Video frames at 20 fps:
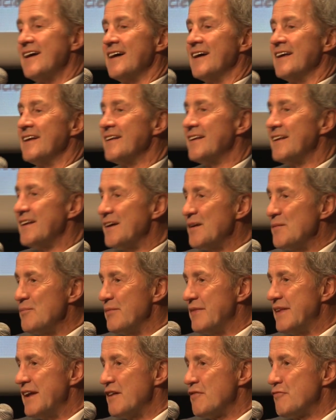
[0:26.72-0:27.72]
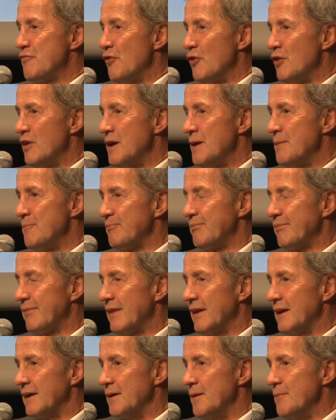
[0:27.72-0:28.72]
and
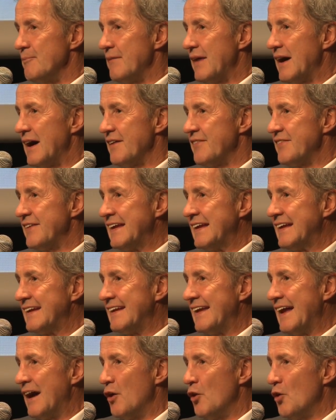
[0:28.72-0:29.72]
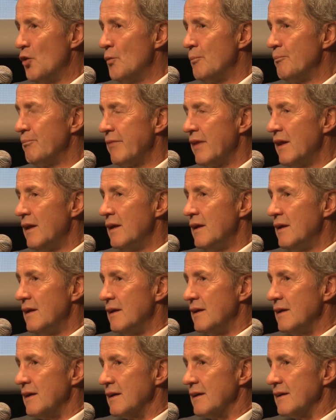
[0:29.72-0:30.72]
therefore I think now
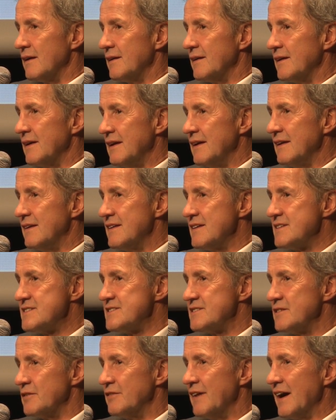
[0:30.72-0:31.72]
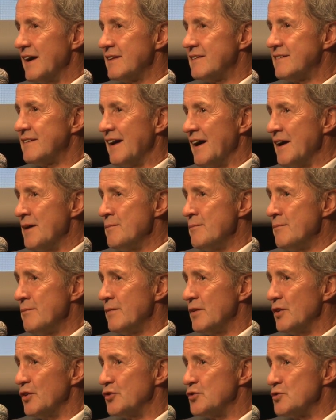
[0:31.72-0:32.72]
it is the right
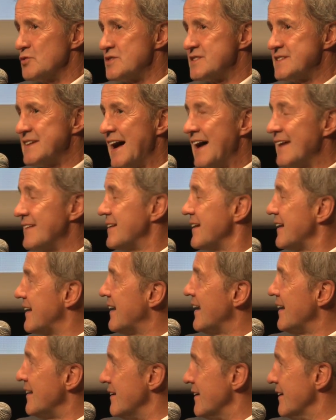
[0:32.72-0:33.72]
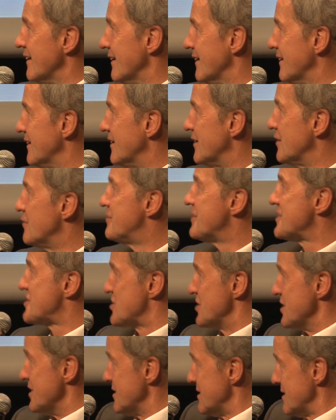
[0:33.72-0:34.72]
time to start again a
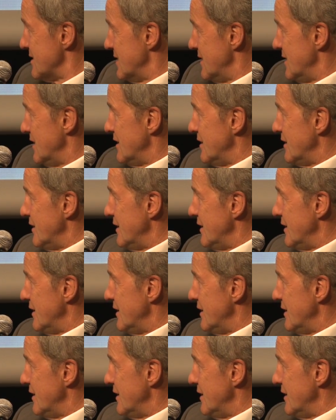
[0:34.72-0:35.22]
vision